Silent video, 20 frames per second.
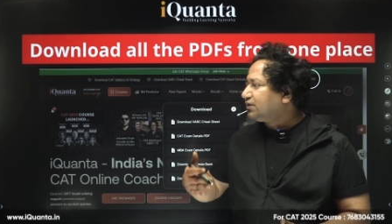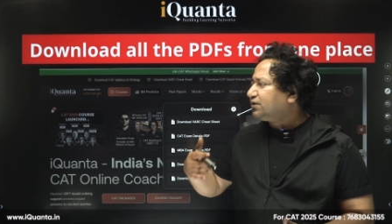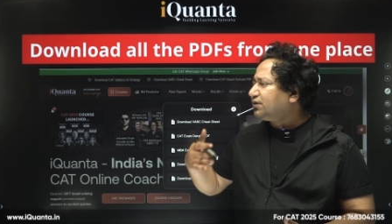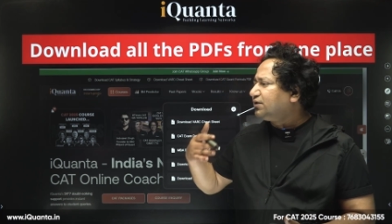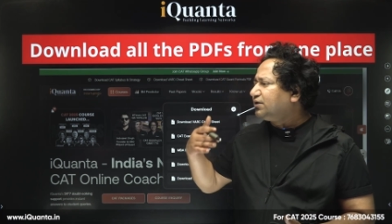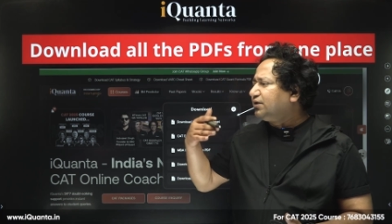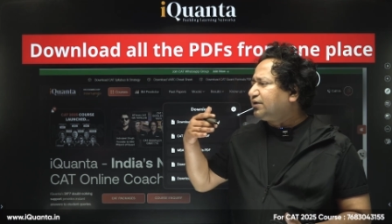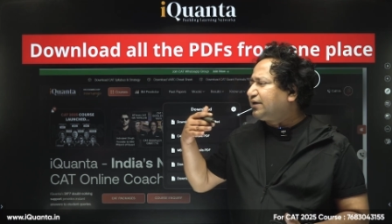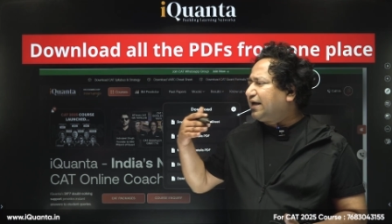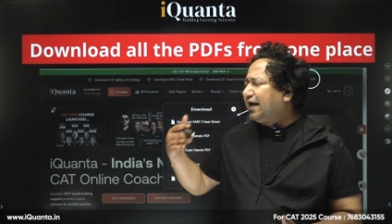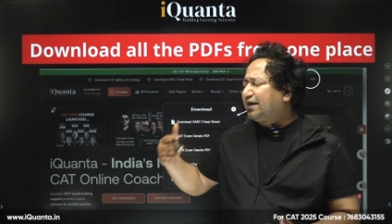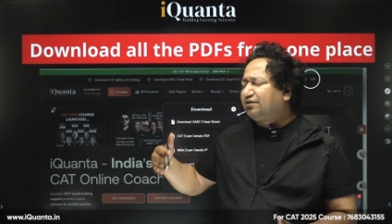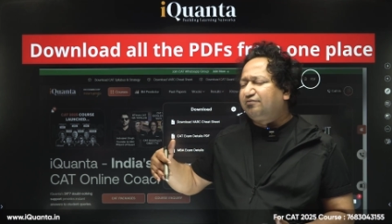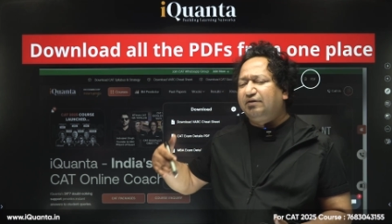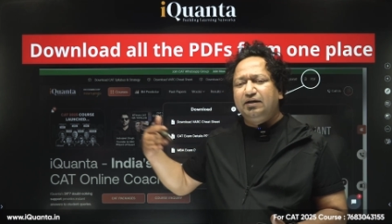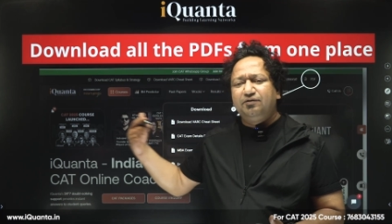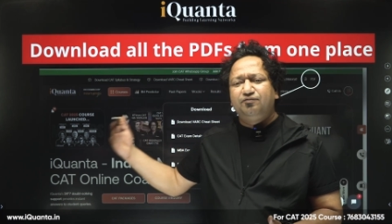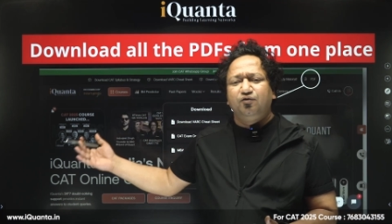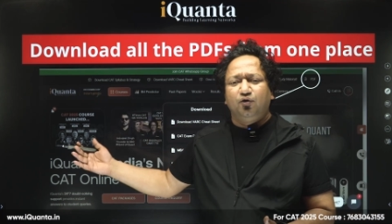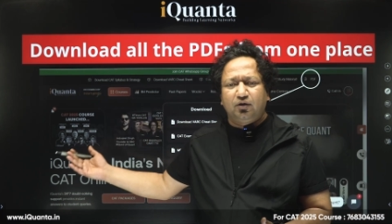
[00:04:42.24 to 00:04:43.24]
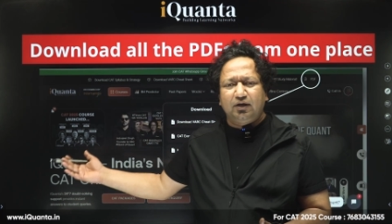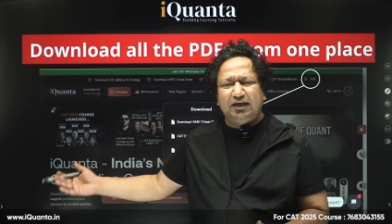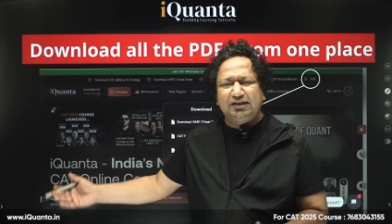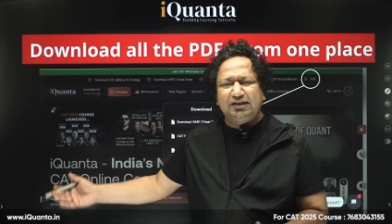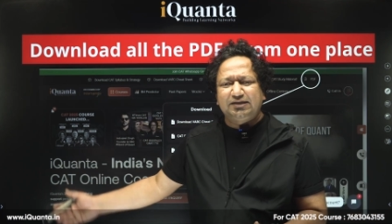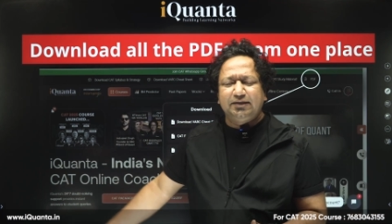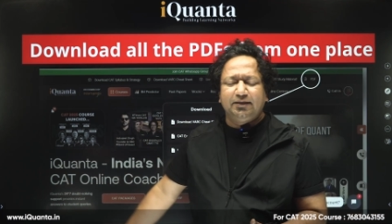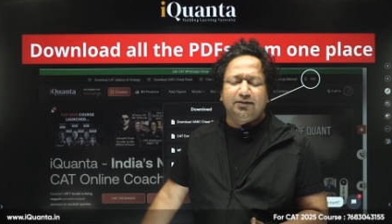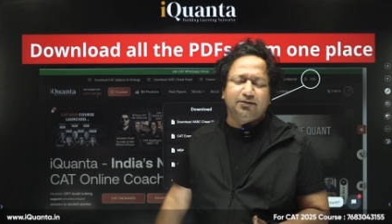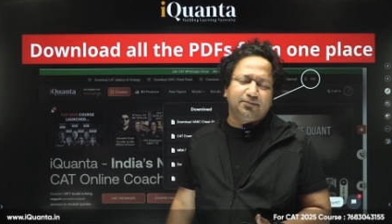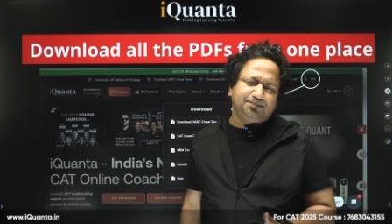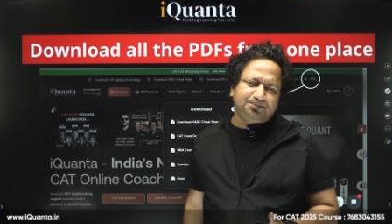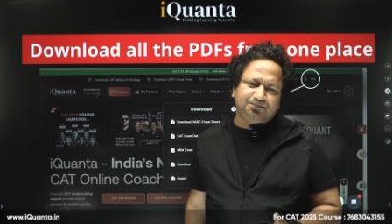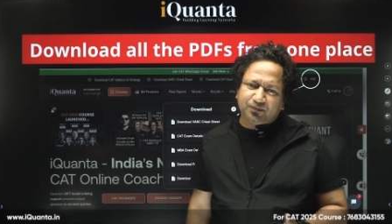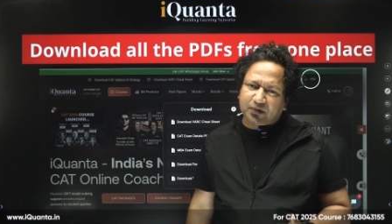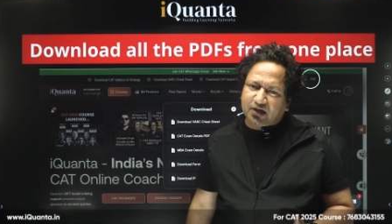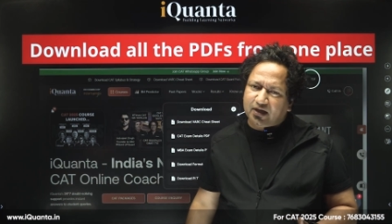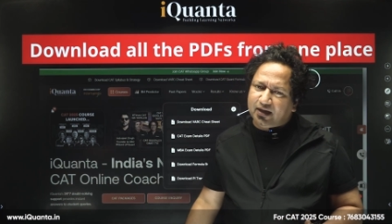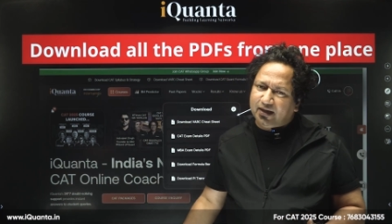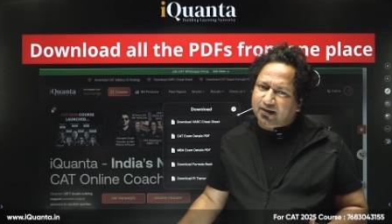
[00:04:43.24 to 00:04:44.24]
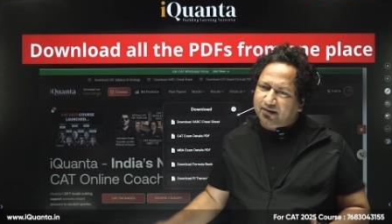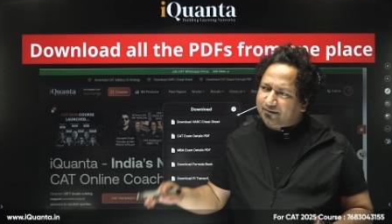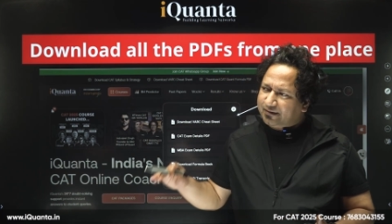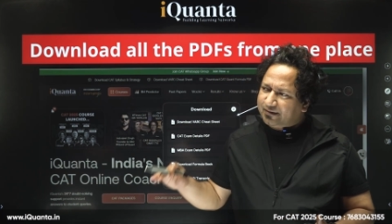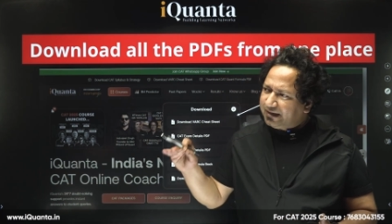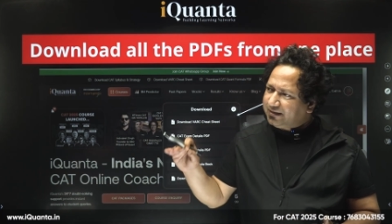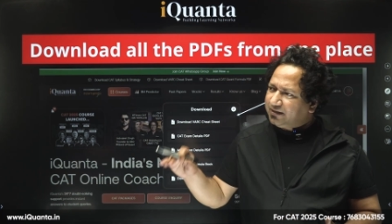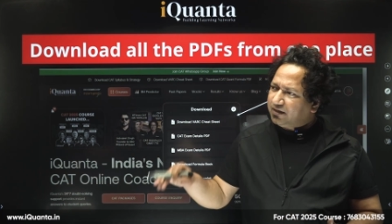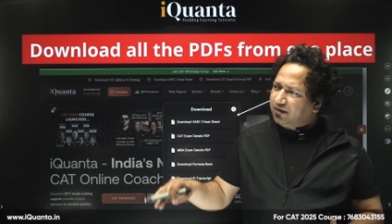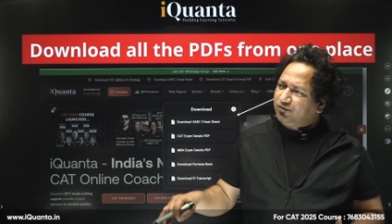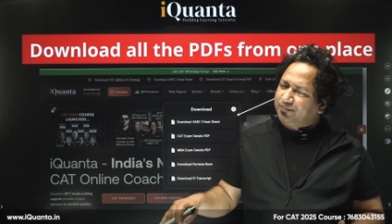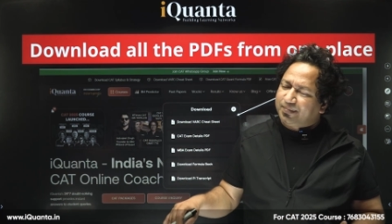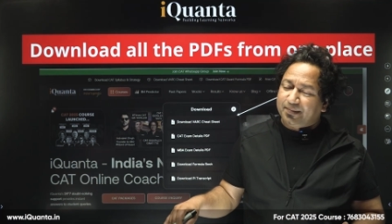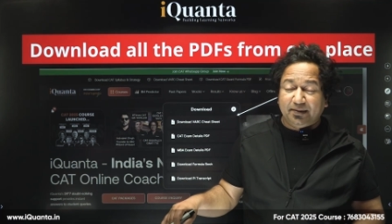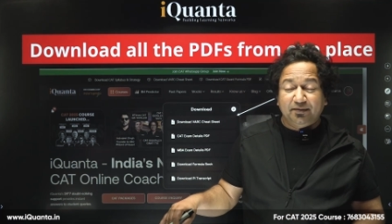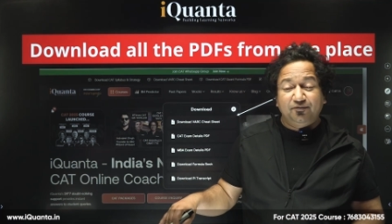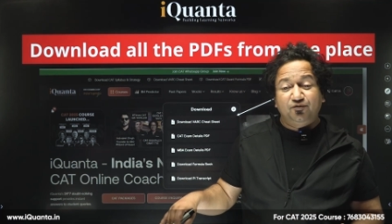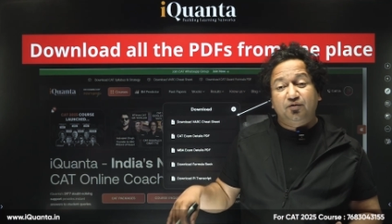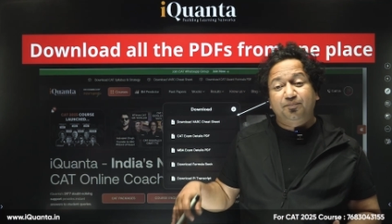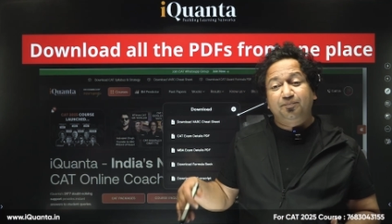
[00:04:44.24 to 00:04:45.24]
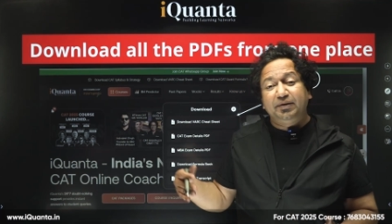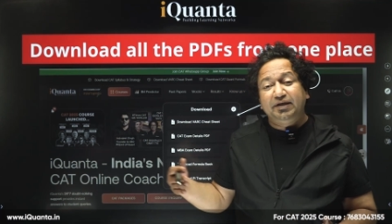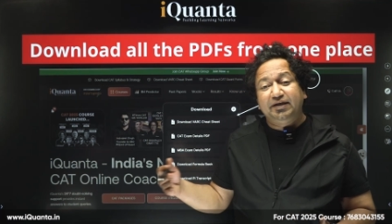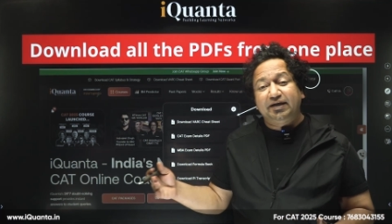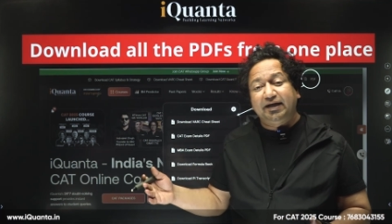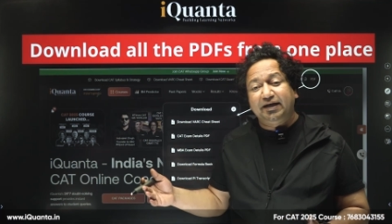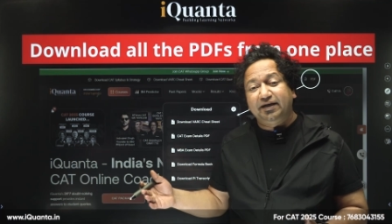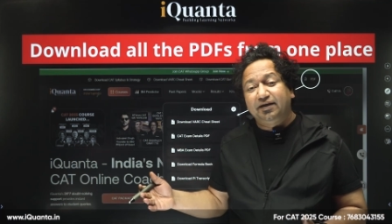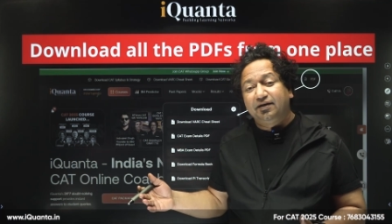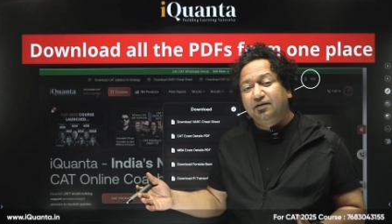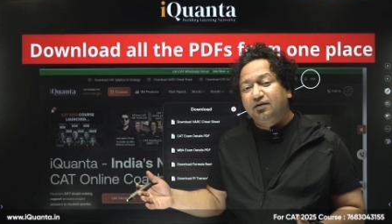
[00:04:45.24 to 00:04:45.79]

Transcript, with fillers: CAT 24 last year, and right now you're preparing for PI